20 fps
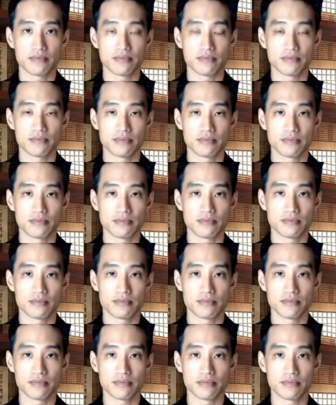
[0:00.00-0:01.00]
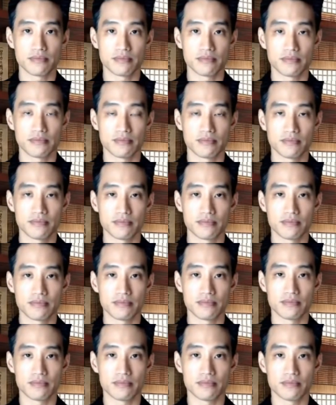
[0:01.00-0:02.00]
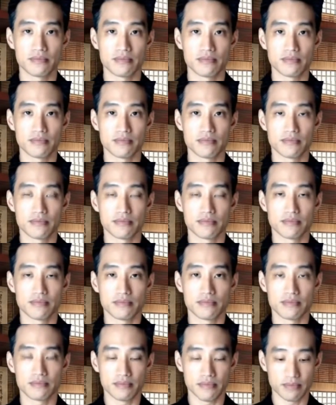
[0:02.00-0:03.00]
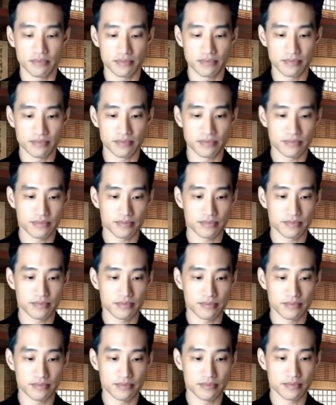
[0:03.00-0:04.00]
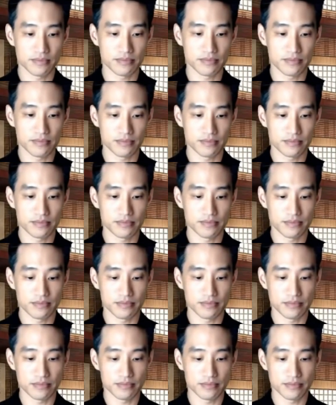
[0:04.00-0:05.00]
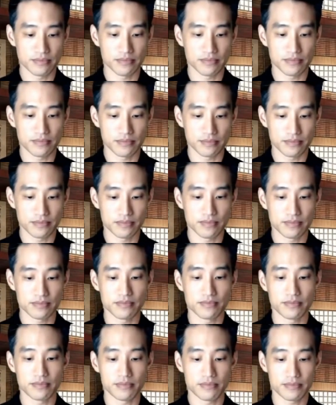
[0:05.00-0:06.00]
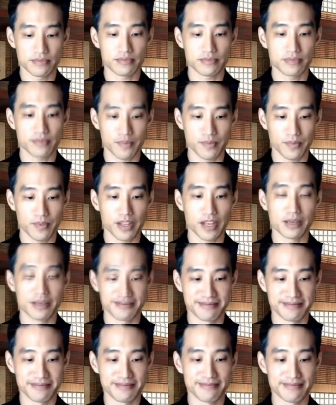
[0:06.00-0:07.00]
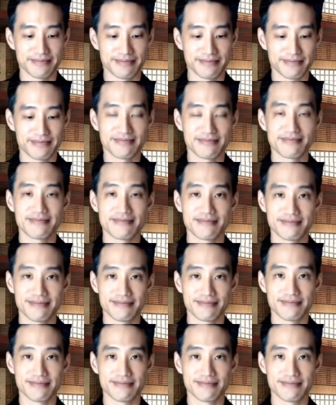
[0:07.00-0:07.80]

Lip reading: [no speech]